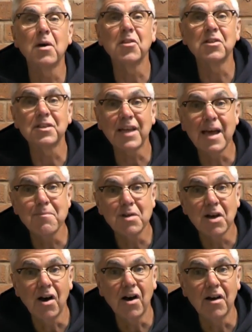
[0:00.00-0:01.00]
by the same
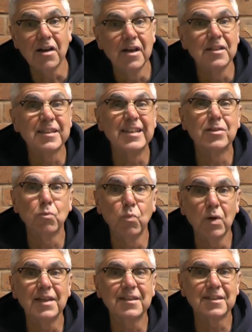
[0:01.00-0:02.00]
car since
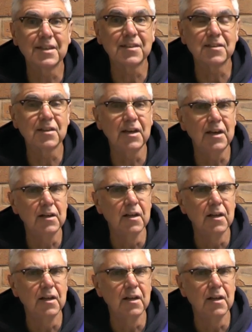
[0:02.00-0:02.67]
week 16,